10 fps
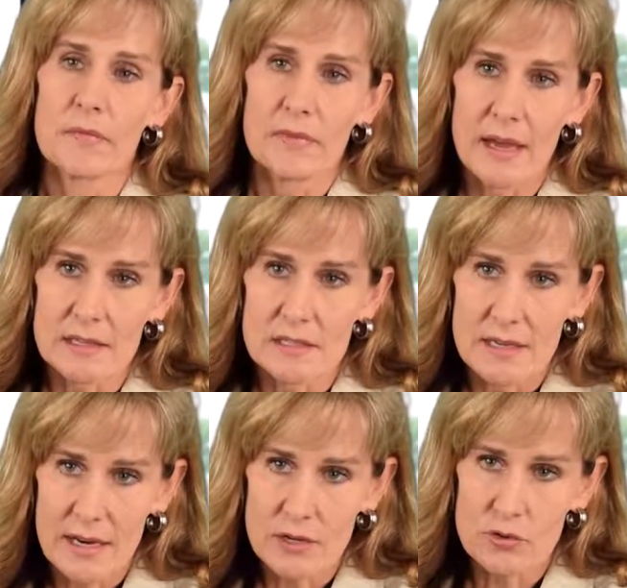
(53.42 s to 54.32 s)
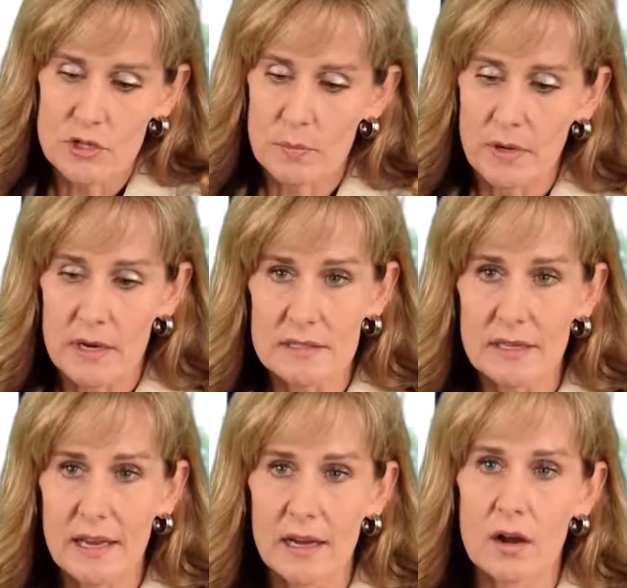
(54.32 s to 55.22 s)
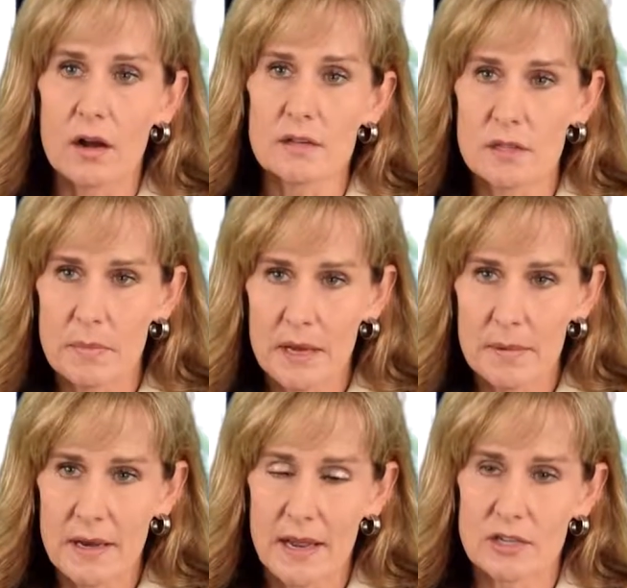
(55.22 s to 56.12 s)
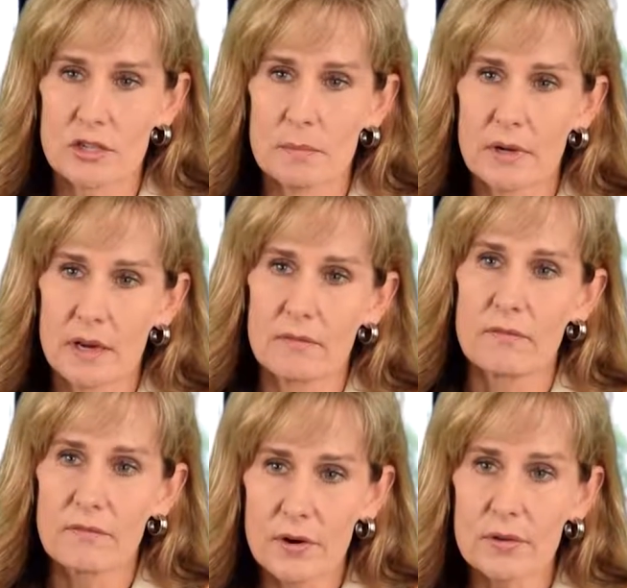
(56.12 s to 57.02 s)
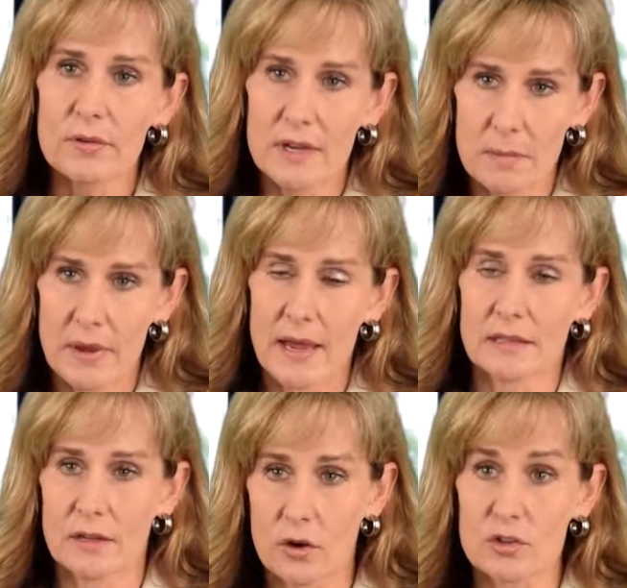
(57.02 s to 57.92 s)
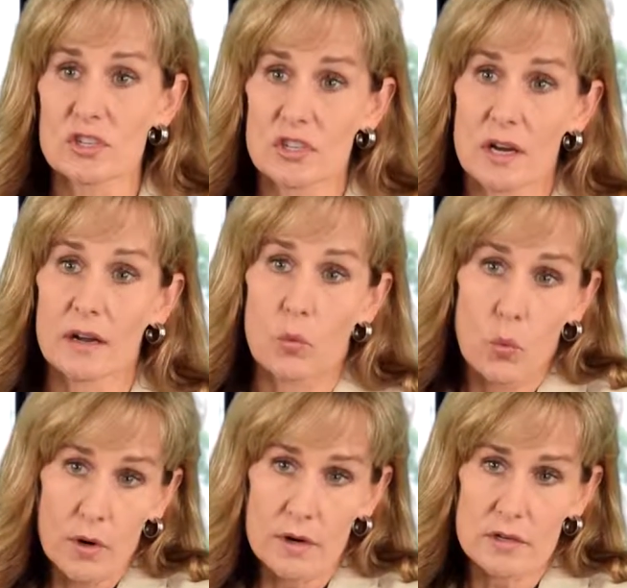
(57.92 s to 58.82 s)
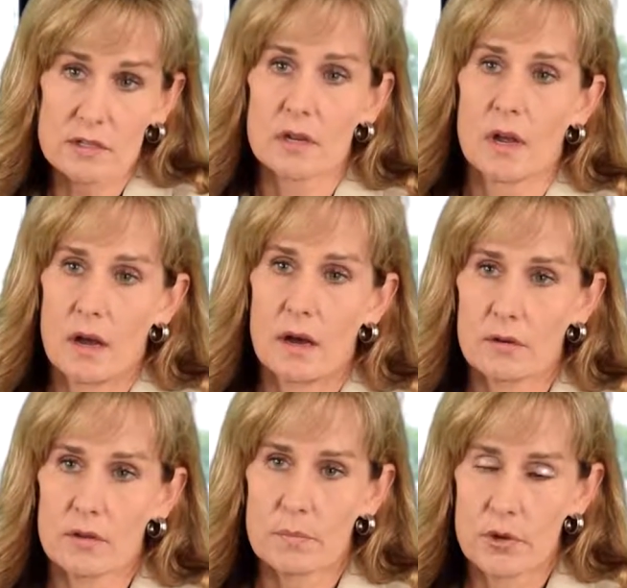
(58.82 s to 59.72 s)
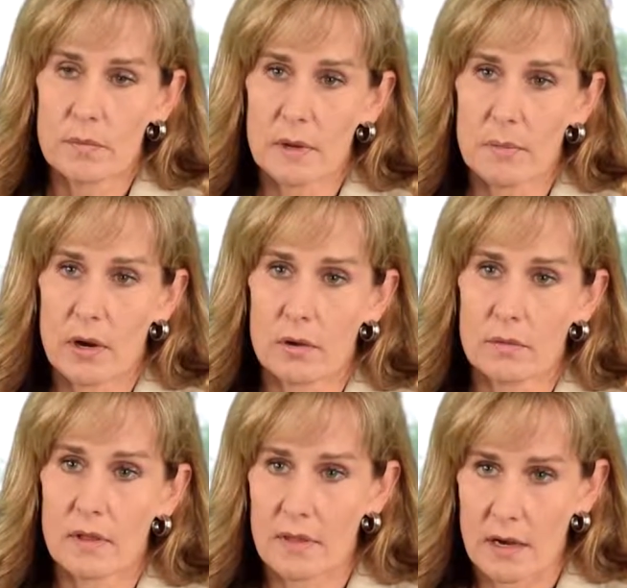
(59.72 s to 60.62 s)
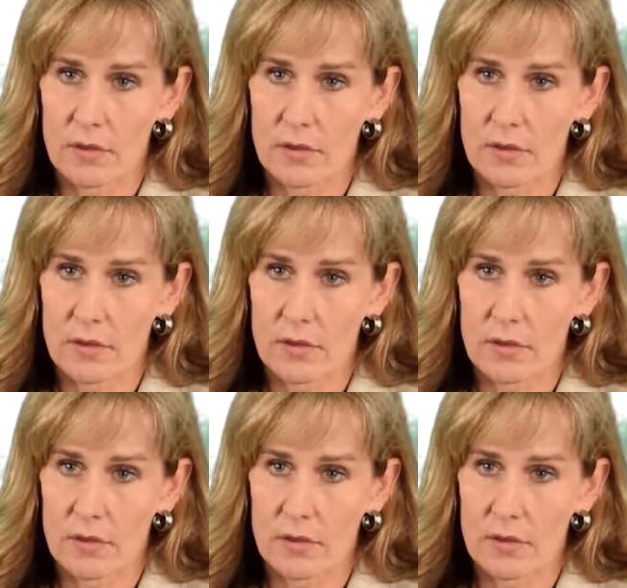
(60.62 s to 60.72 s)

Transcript: that's dangerous because it can cause the baby to actually become further impacted or stuck worse under the pubic bone than